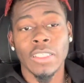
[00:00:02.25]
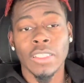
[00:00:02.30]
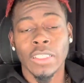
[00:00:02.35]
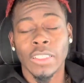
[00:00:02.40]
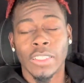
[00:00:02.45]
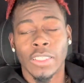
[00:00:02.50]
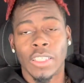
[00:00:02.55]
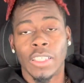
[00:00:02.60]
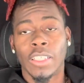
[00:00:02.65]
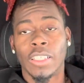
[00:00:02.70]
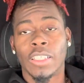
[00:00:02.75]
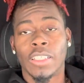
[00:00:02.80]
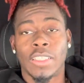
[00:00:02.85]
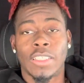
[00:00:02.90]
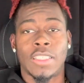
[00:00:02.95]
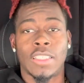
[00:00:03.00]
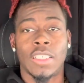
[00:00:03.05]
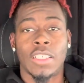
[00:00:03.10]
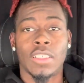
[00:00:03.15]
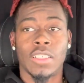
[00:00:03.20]
in
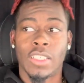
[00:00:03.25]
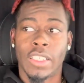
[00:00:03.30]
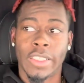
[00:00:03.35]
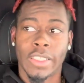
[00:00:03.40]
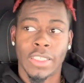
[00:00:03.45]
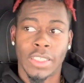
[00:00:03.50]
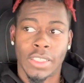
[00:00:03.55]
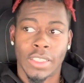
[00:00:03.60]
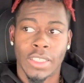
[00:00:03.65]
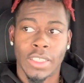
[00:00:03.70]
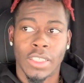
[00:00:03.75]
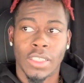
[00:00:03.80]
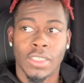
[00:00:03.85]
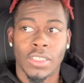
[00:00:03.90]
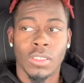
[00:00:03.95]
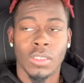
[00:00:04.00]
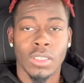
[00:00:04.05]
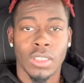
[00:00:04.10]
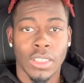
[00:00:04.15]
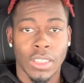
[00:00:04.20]
Salt Lake City,
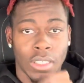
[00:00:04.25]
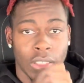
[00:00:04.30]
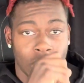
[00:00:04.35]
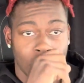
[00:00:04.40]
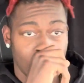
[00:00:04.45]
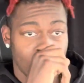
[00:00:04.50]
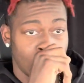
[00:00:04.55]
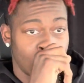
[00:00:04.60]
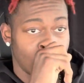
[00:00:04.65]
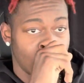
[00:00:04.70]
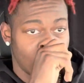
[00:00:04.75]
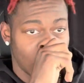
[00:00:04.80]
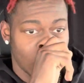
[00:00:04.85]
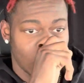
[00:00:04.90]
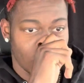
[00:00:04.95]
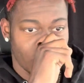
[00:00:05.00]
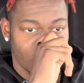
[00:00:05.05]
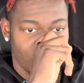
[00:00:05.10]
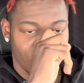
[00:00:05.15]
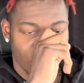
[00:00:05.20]
Utah.
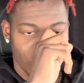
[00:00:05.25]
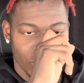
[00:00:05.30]
The